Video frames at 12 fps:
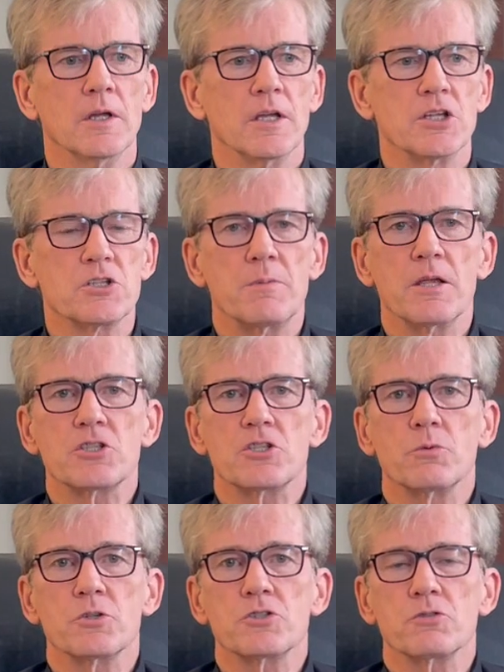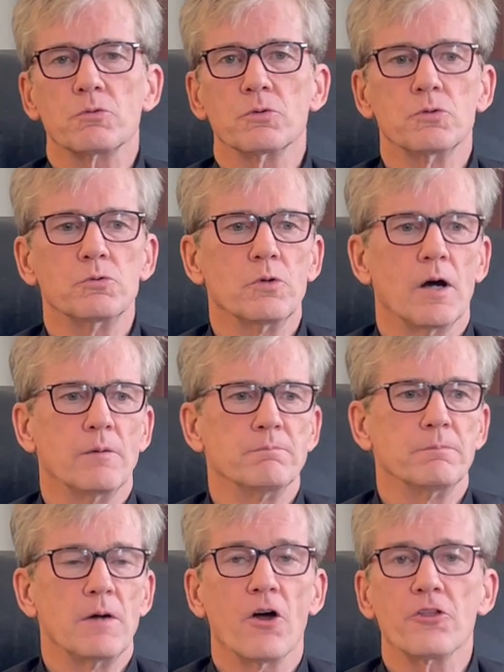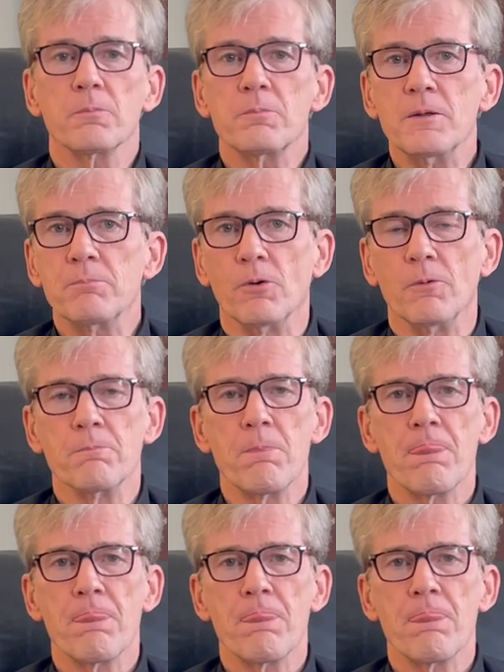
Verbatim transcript: He speaks to us through um, other people.